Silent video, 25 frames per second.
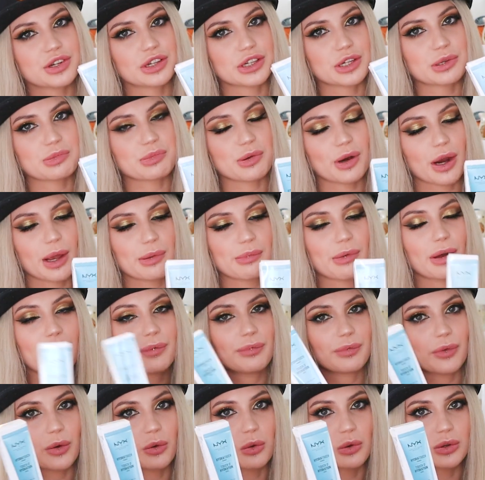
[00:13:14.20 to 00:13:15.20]
Touch Primer,
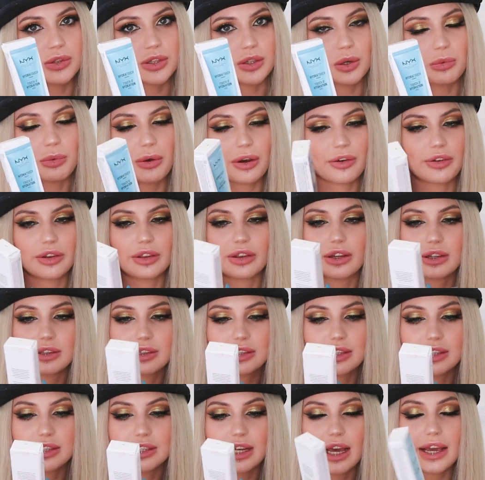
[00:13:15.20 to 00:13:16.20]
also wearing this
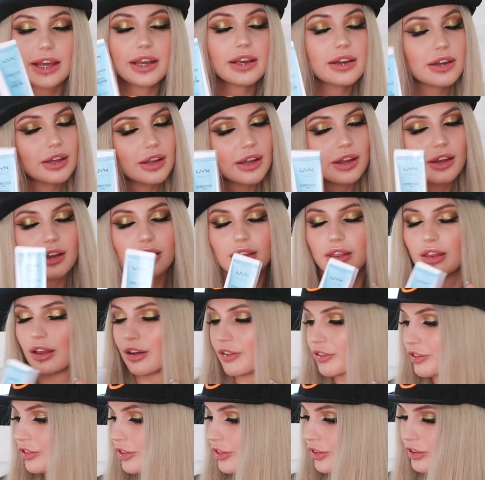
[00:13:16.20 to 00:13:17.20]
today.
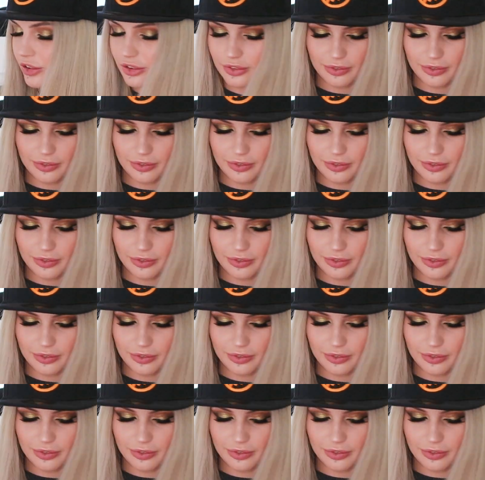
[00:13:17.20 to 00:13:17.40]
Love.